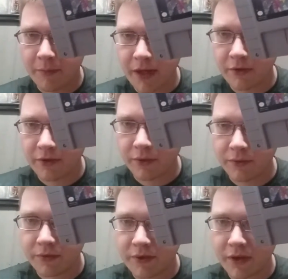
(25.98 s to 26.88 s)

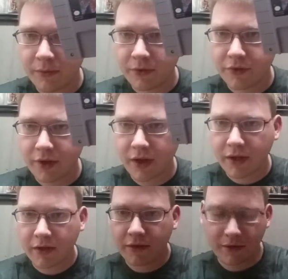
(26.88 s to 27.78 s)
Battletoads Double
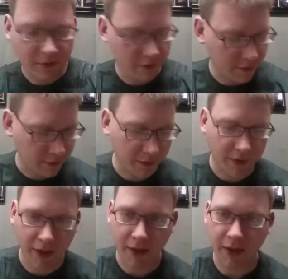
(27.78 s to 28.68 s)
Dragon.
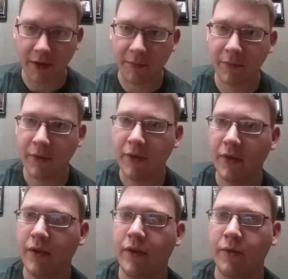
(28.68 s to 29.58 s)
Love that game.
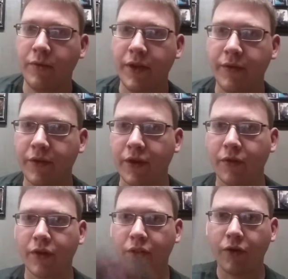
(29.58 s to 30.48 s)
We're even
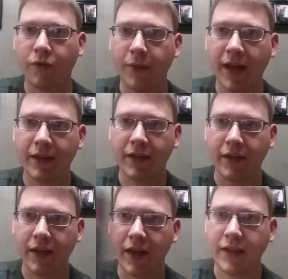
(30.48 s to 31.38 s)
gonna go back
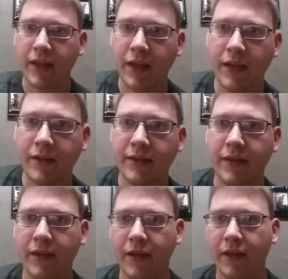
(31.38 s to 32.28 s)
to
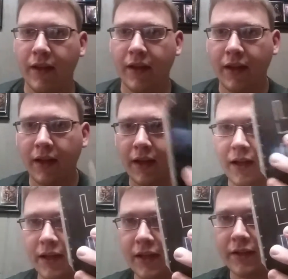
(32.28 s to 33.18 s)
NES
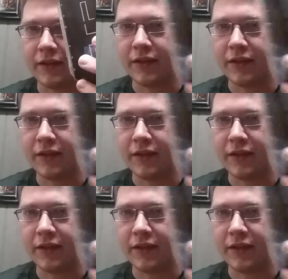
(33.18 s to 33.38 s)
and get